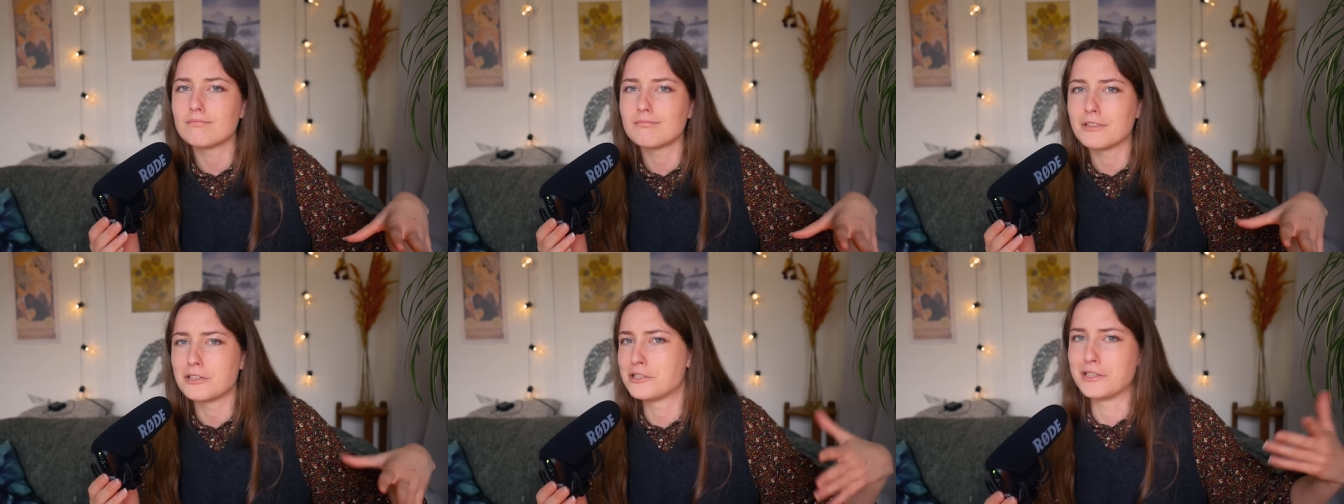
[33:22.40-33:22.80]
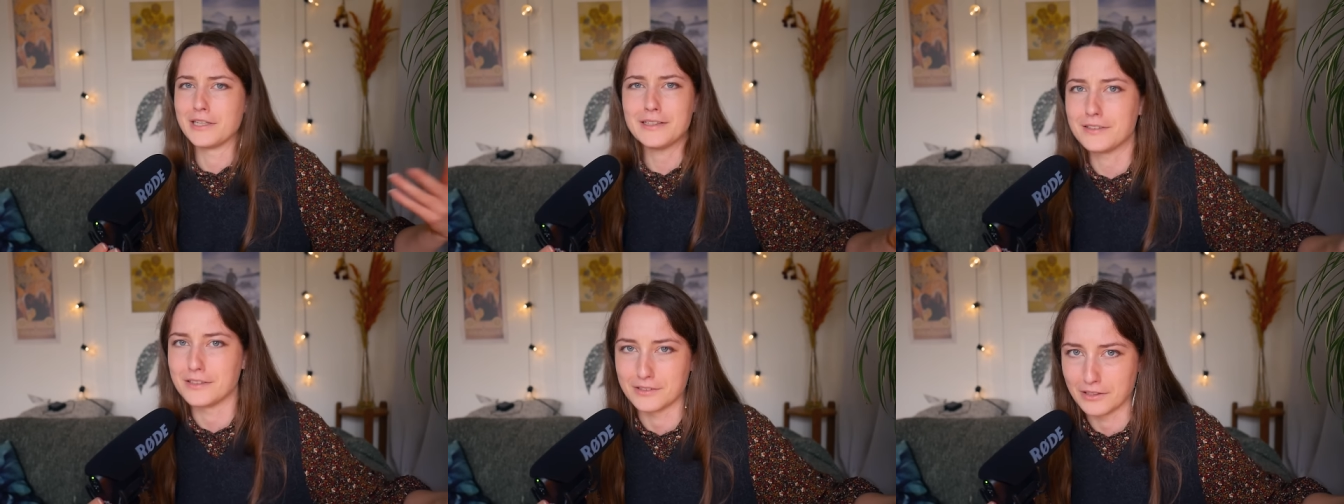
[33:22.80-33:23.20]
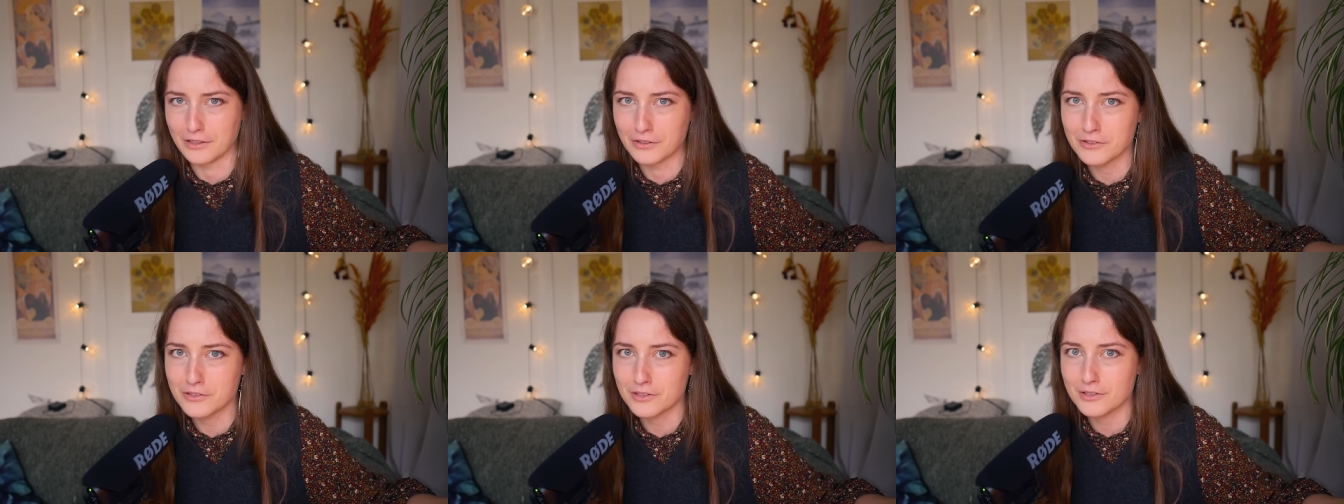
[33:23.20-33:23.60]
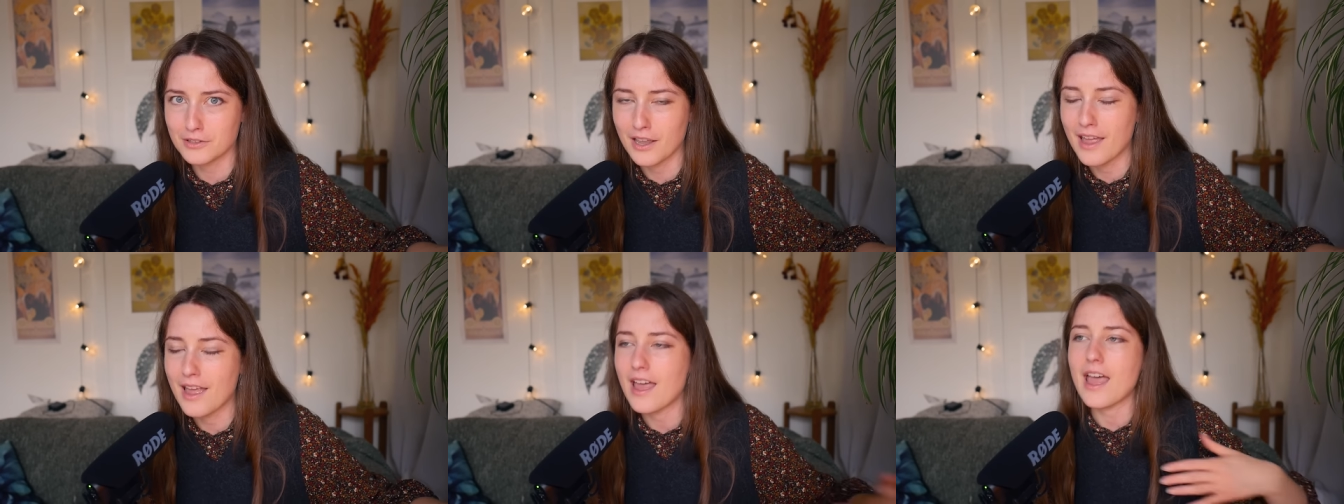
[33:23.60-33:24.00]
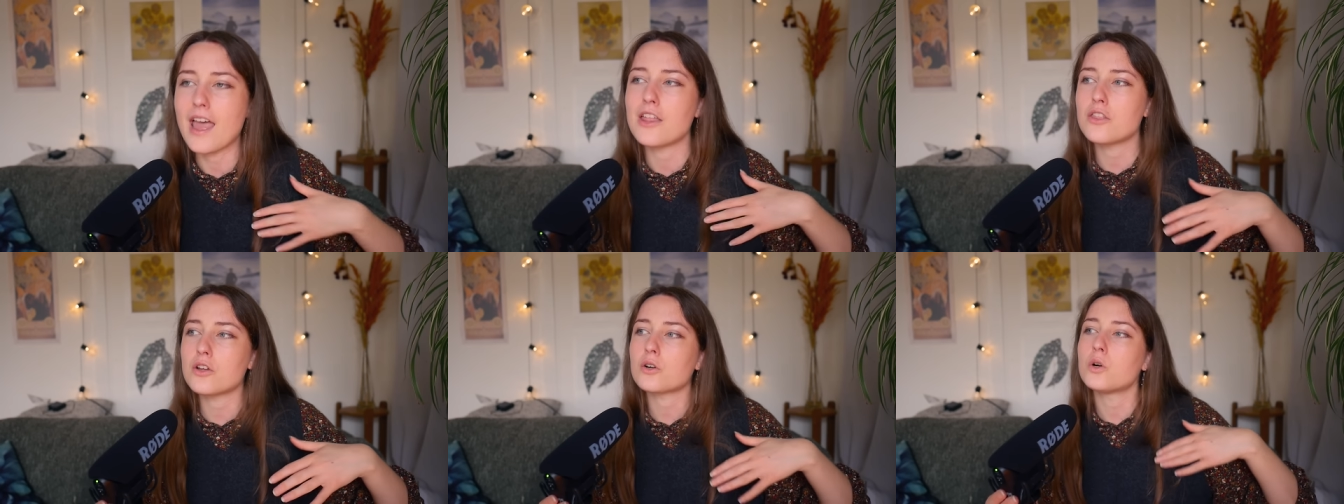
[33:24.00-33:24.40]
citizens,
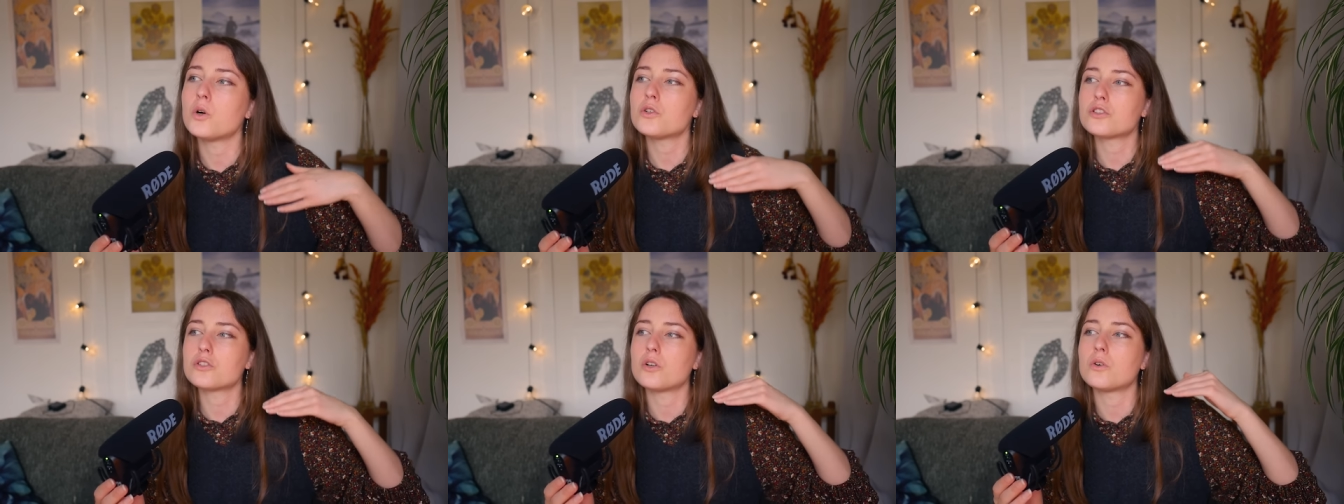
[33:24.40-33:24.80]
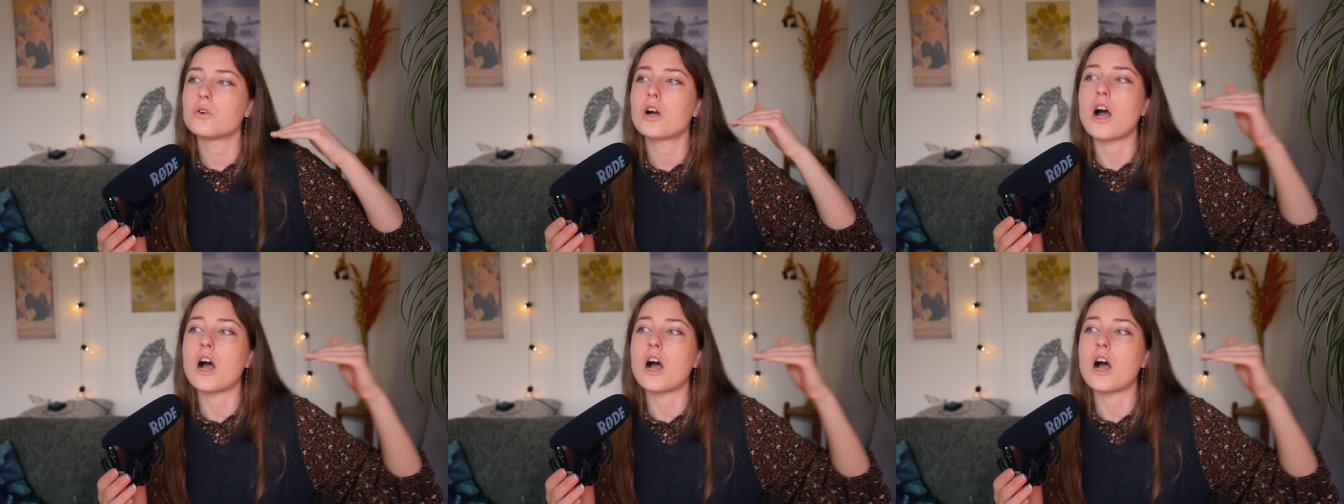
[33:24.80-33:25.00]
and they're also